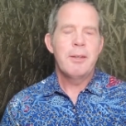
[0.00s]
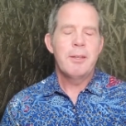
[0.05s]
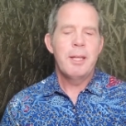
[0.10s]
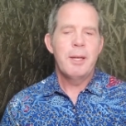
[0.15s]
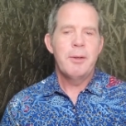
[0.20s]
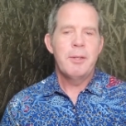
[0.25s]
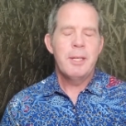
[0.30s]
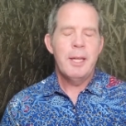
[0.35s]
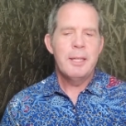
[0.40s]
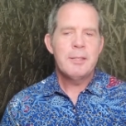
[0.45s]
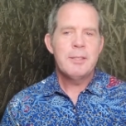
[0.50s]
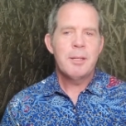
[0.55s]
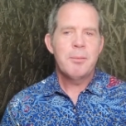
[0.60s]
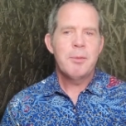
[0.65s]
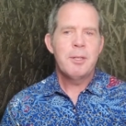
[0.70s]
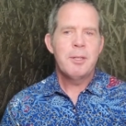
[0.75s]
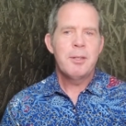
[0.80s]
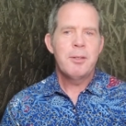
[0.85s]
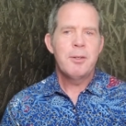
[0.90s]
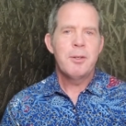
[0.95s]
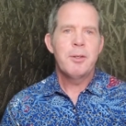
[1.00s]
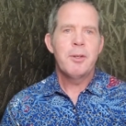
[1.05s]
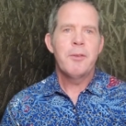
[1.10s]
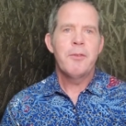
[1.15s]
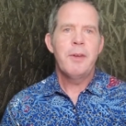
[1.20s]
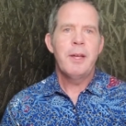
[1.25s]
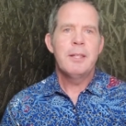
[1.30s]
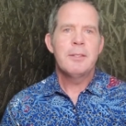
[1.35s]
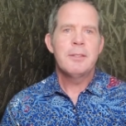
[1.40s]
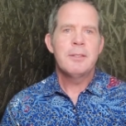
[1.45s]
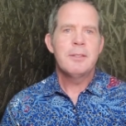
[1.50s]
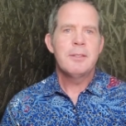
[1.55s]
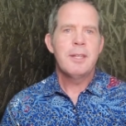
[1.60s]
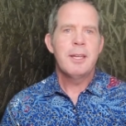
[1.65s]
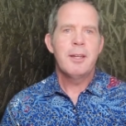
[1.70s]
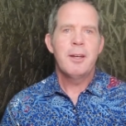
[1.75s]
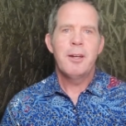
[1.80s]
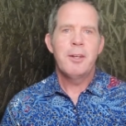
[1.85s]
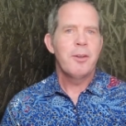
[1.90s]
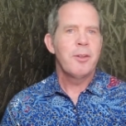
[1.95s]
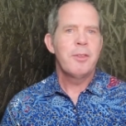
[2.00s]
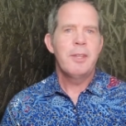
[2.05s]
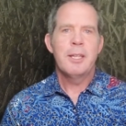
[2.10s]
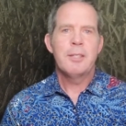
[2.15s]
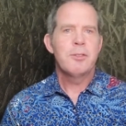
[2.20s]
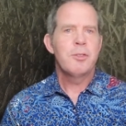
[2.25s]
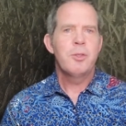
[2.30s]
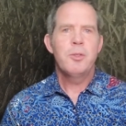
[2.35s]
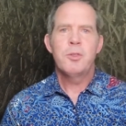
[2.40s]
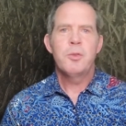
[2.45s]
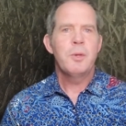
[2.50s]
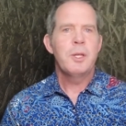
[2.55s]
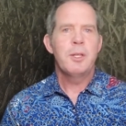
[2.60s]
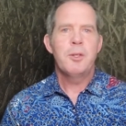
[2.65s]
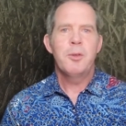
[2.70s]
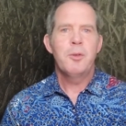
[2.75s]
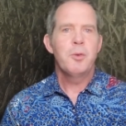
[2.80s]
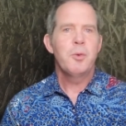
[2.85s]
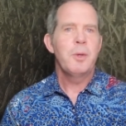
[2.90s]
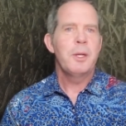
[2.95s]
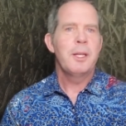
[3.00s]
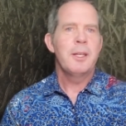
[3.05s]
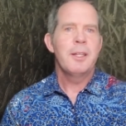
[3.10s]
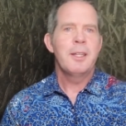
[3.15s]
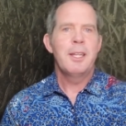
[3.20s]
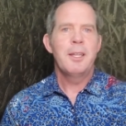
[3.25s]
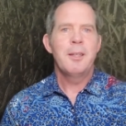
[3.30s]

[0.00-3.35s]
they would taste something and do a little face and say, oh, no thanks, too sweet, too sweet. And